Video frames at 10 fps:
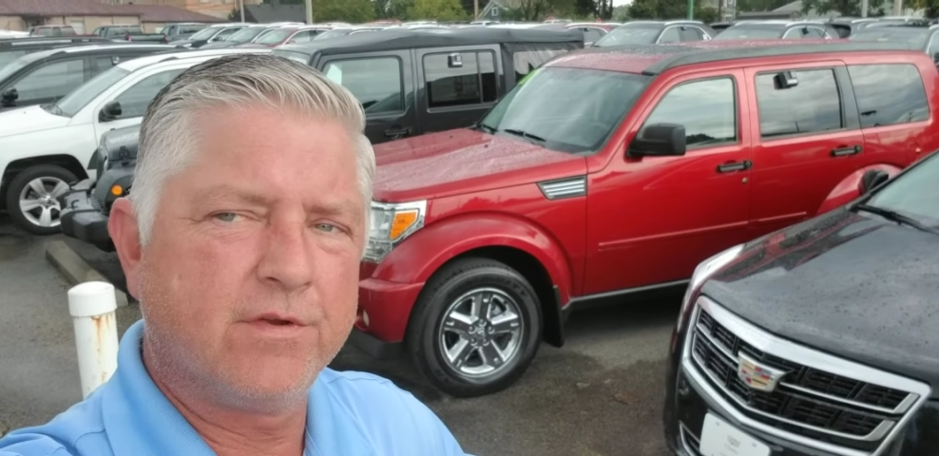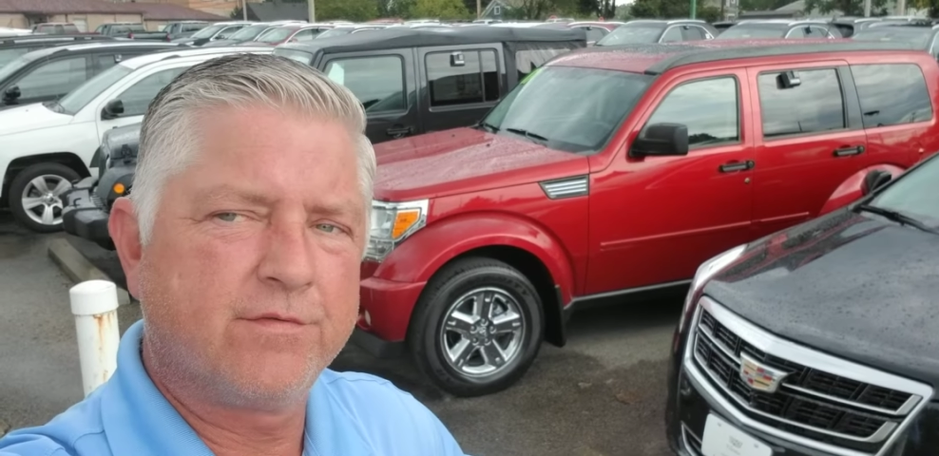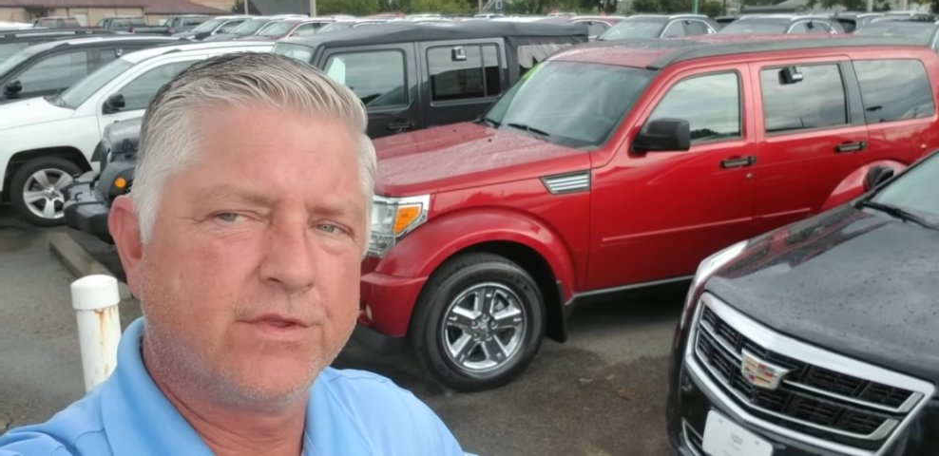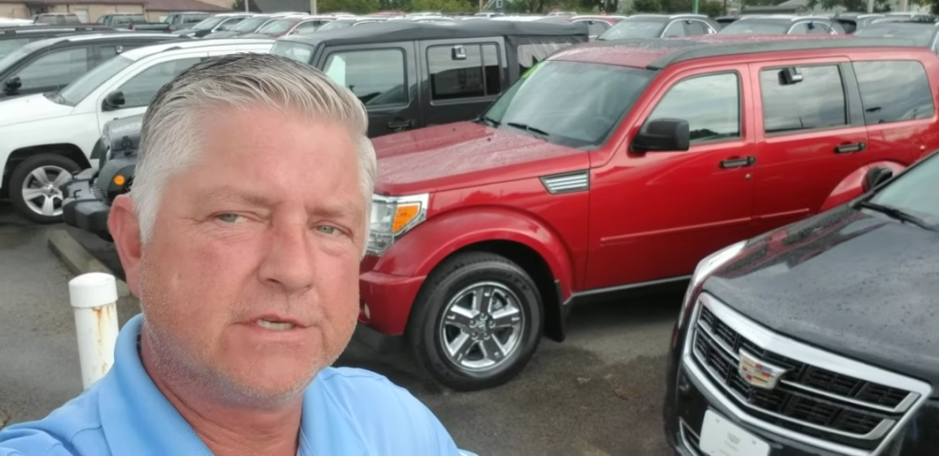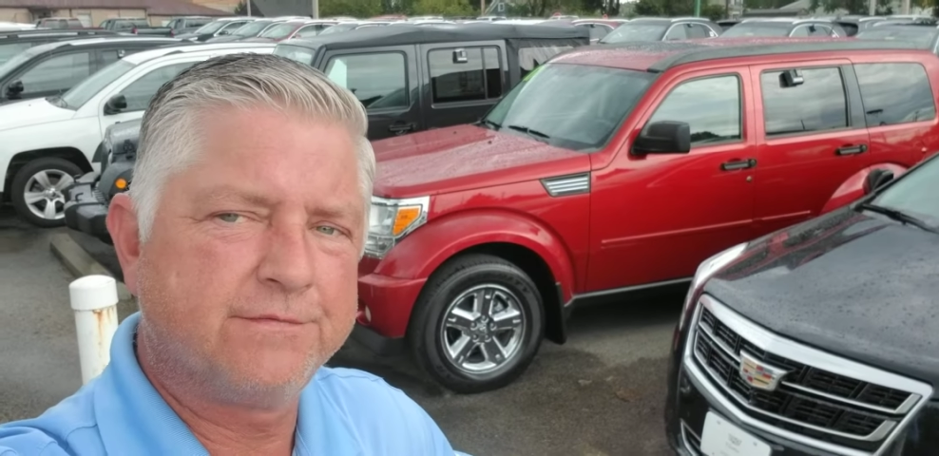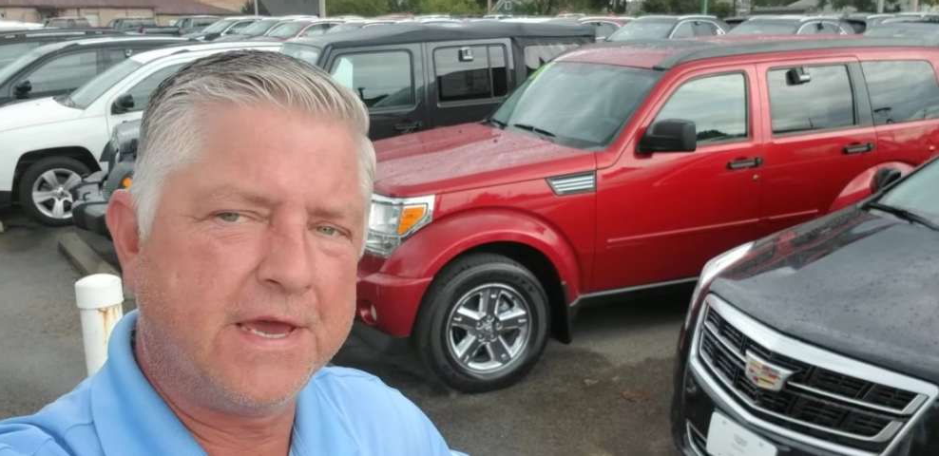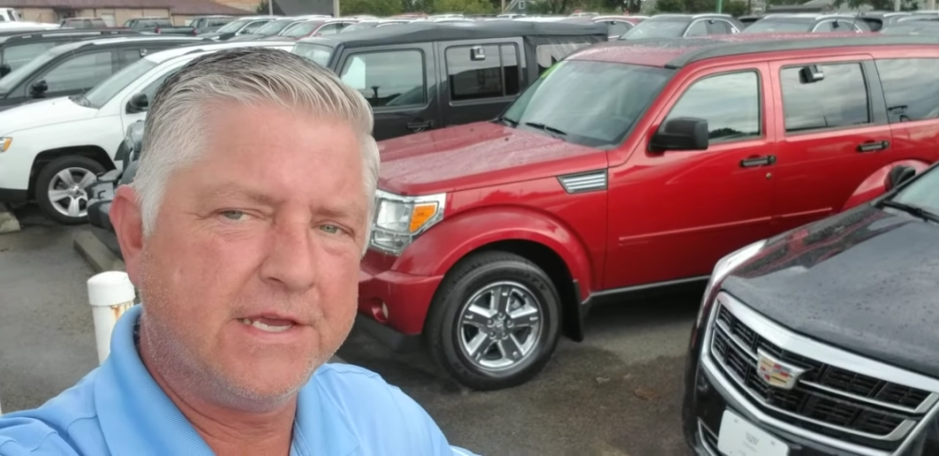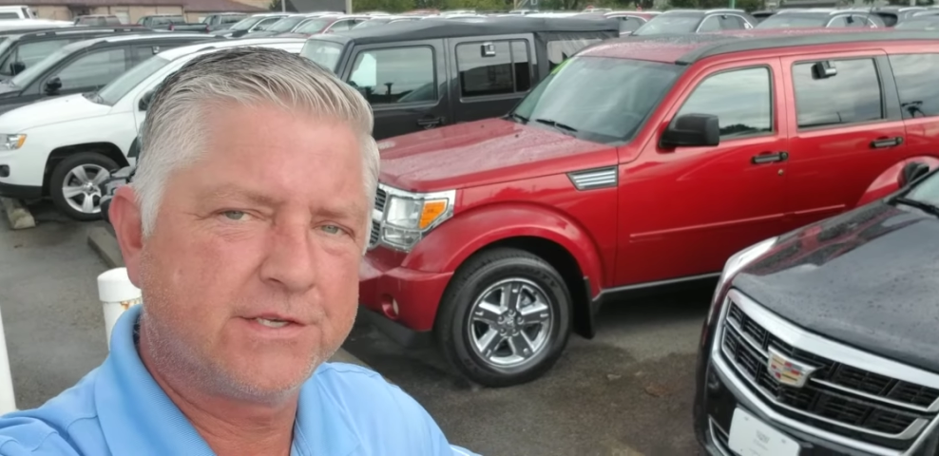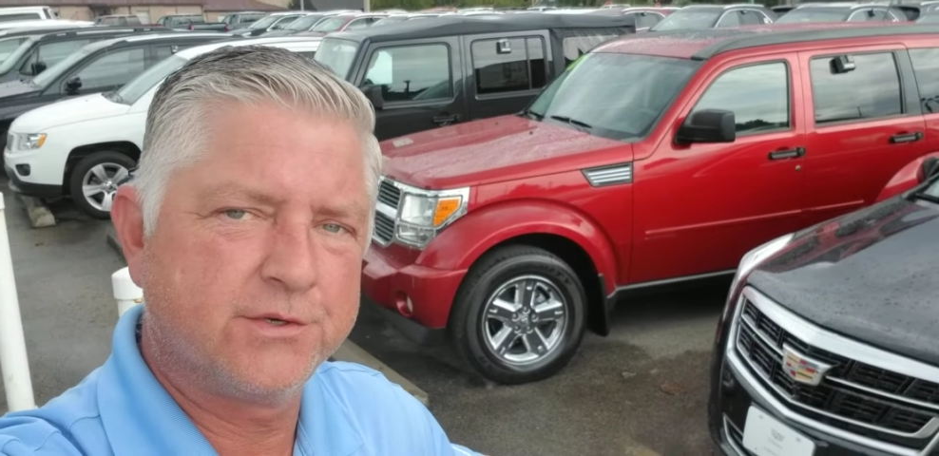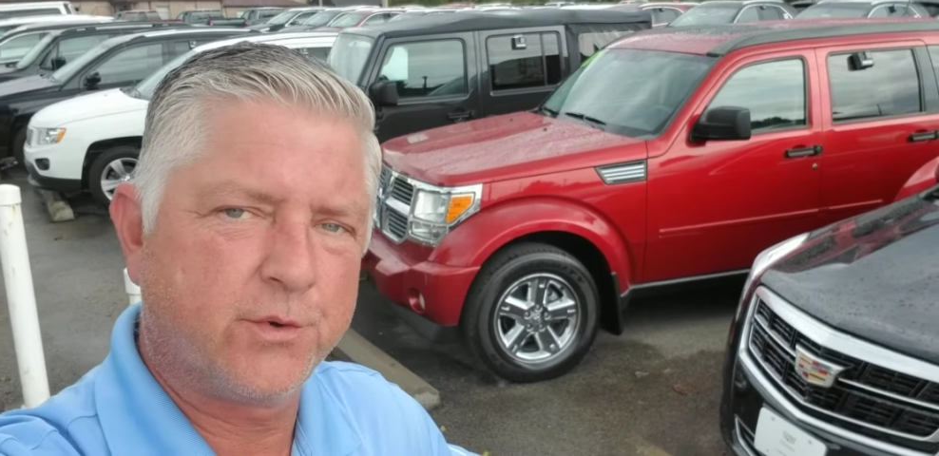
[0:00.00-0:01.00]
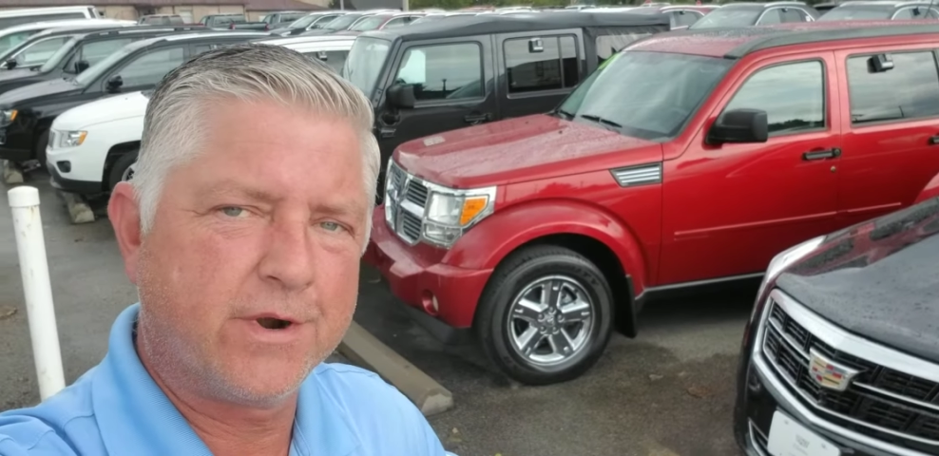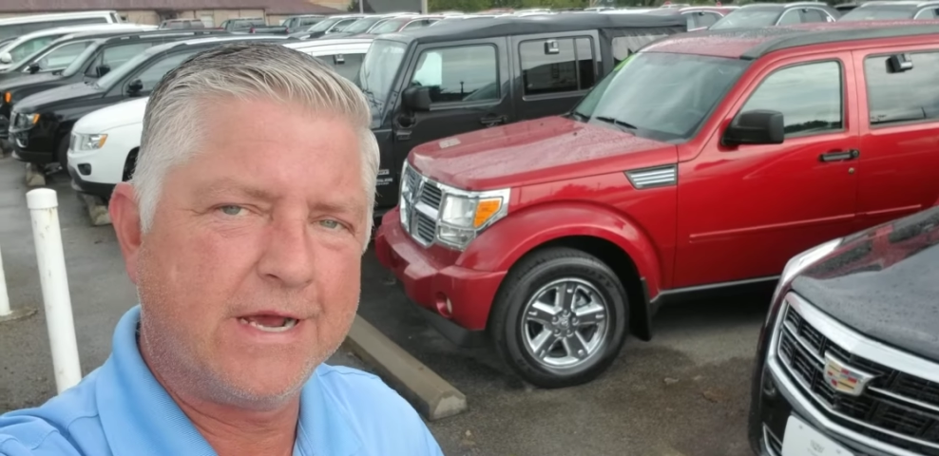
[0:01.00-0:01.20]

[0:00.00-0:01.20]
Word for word: Look for this face or